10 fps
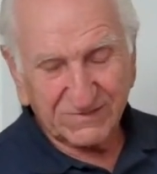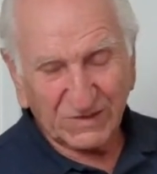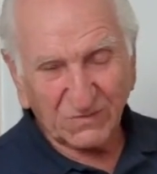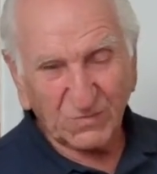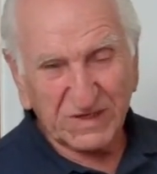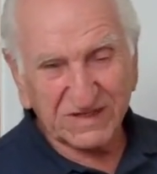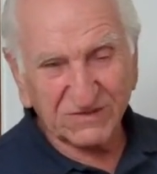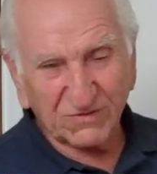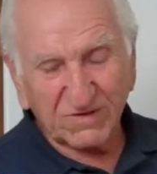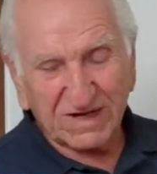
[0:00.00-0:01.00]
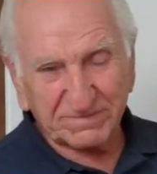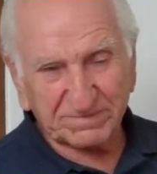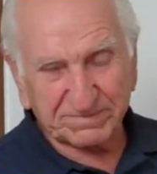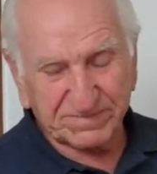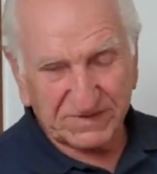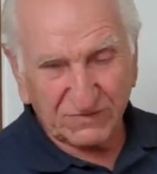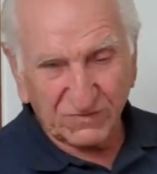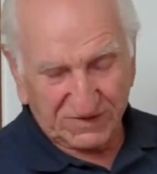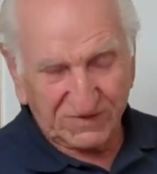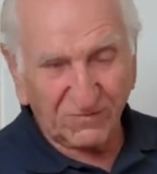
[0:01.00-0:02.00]
Well, we grew up
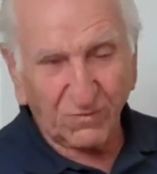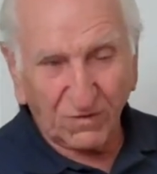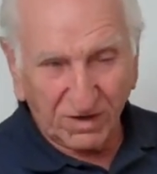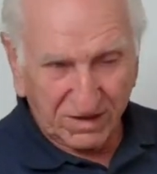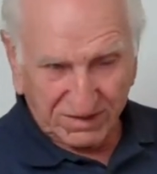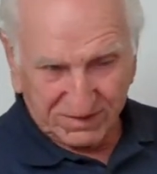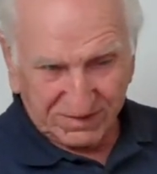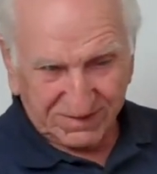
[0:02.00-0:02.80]
during the war,